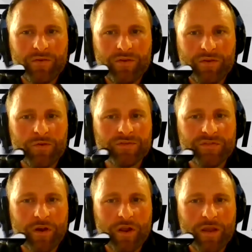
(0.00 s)
used
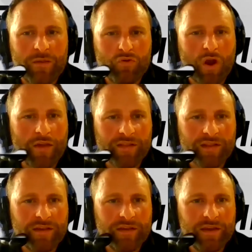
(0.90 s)
very
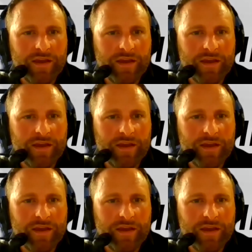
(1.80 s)
broadly.